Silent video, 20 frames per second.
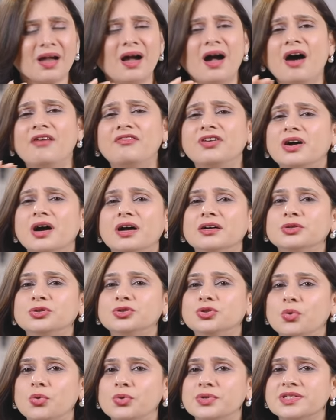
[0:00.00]
Avocado
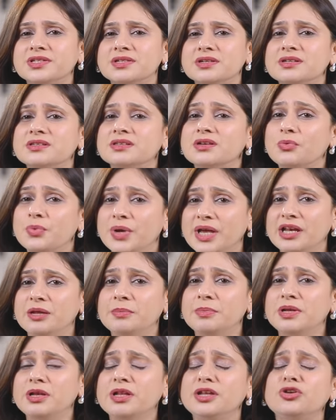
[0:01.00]
toast is
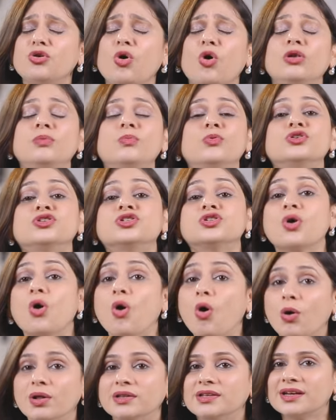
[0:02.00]
available in almost
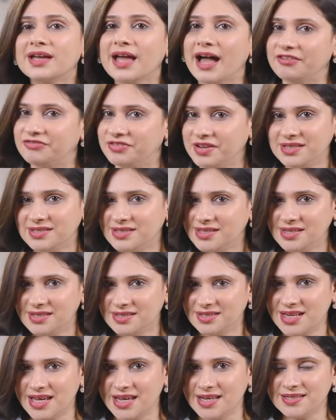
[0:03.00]
all the cafes these
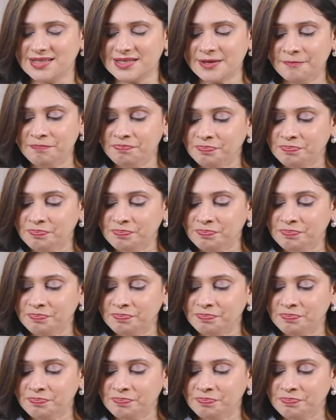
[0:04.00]
days,